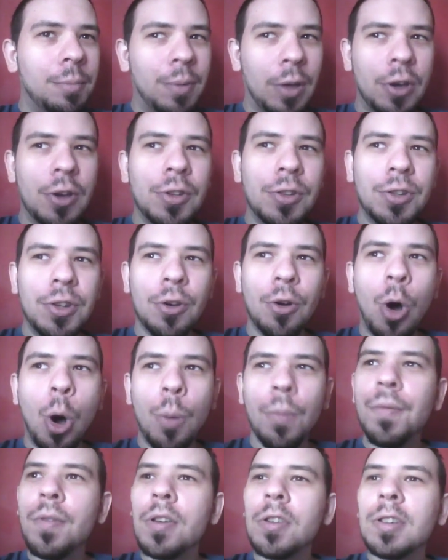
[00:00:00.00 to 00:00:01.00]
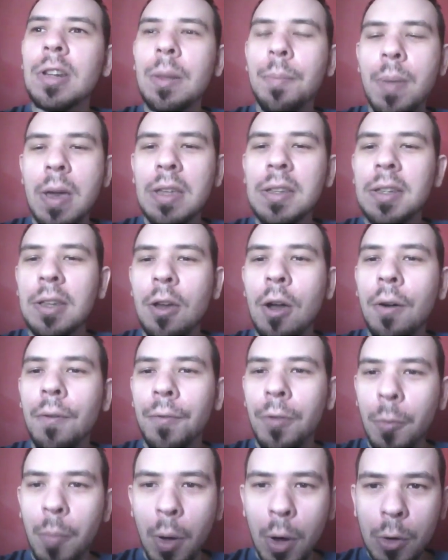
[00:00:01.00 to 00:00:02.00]
because you're obviously pissing
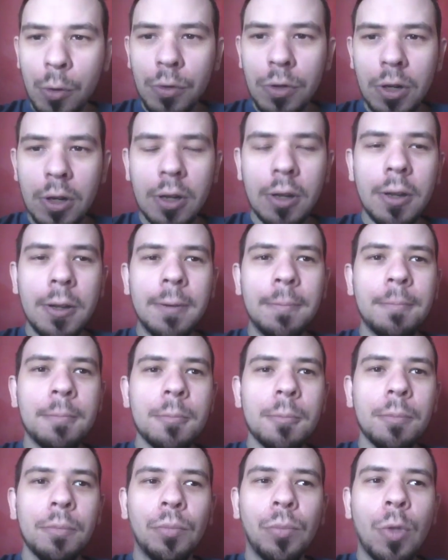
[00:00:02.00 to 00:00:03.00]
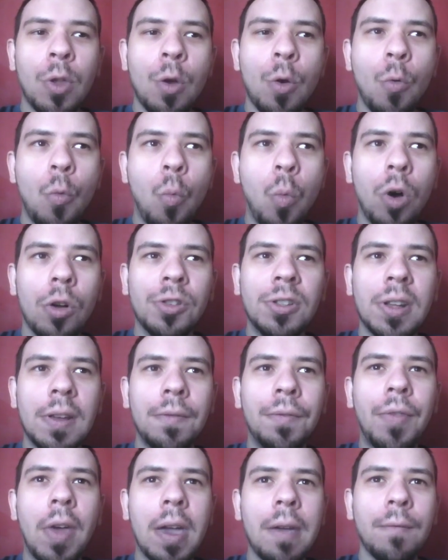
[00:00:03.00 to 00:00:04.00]
off the poster, what
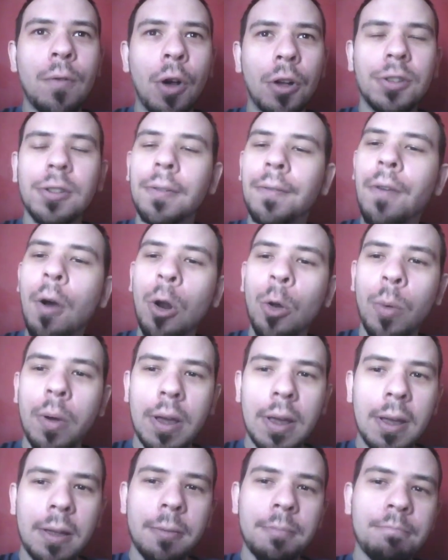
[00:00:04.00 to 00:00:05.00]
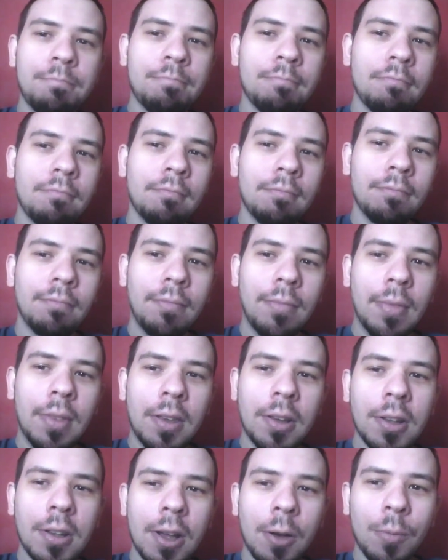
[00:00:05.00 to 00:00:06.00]
if they've got a following?
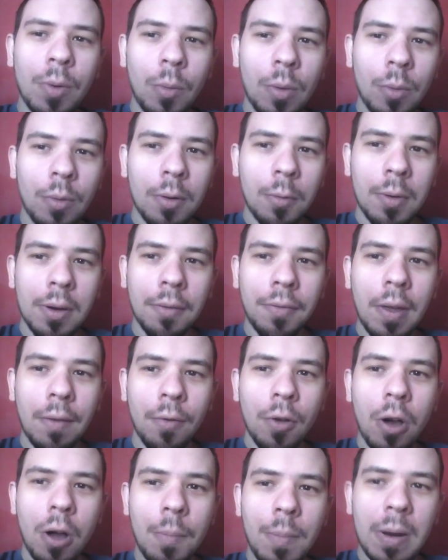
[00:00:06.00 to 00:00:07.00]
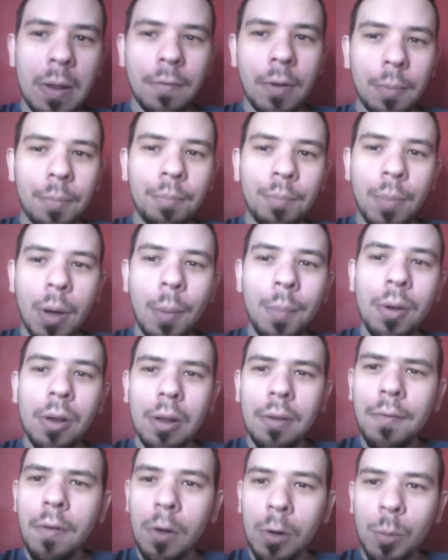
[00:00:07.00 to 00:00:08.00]
What if they've got a bit of a
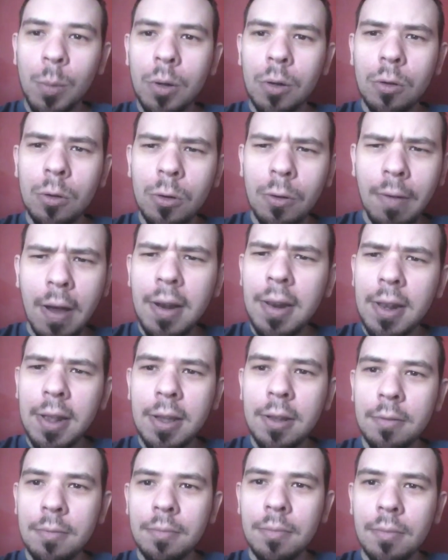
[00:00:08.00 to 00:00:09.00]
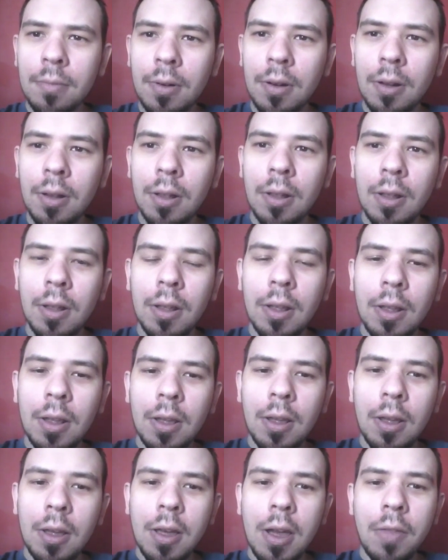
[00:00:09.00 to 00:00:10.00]
popular following already, and
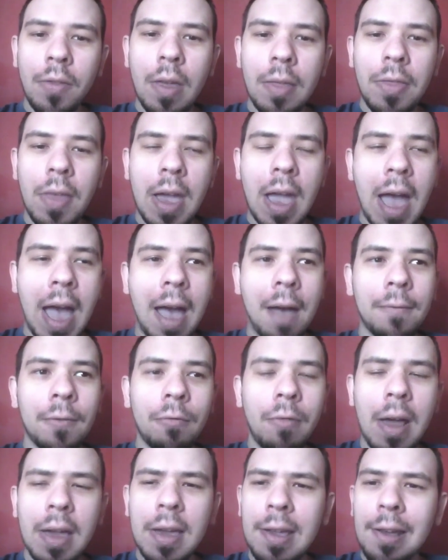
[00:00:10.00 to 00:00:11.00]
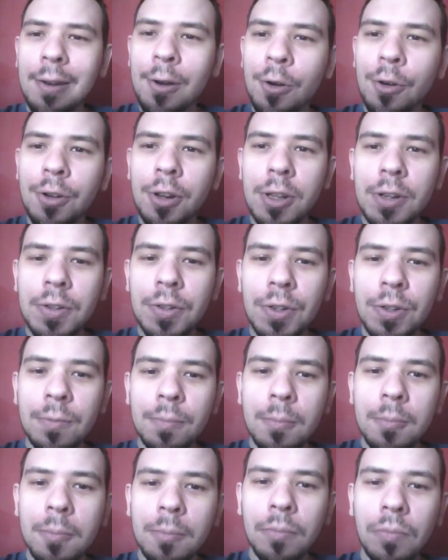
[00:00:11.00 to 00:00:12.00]
that they have a regular audience,
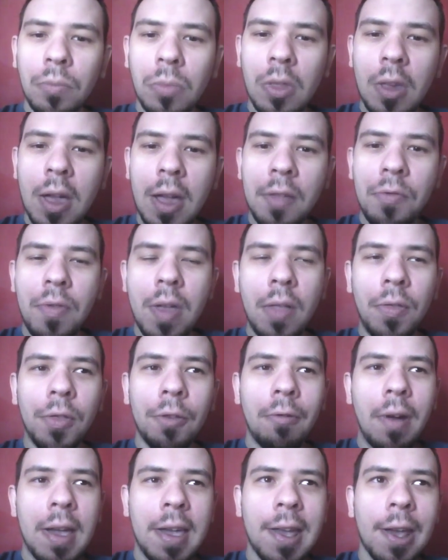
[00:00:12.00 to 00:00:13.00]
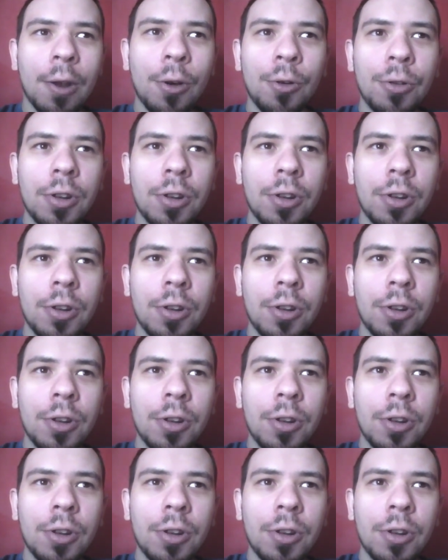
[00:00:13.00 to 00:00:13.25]
and then the regular